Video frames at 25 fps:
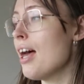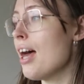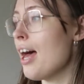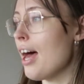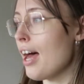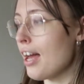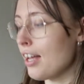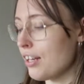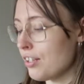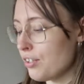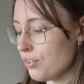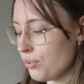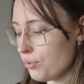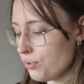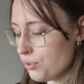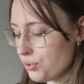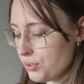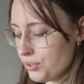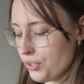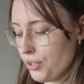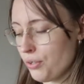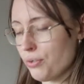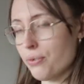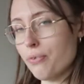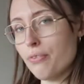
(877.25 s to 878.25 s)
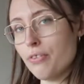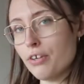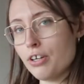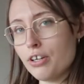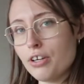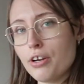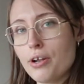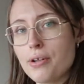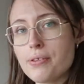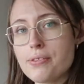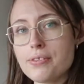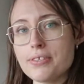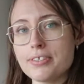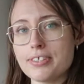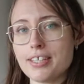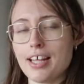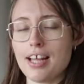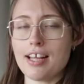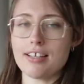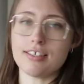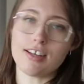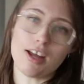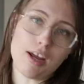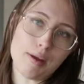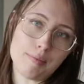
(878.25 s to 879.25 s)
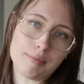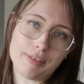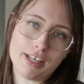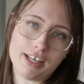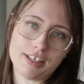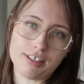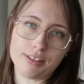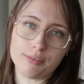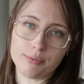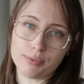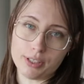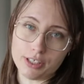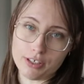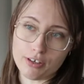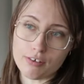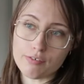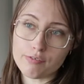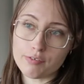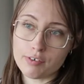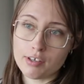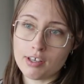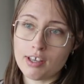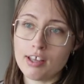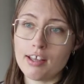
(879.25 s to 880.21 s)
And also, the clothes that I'm getting rid of,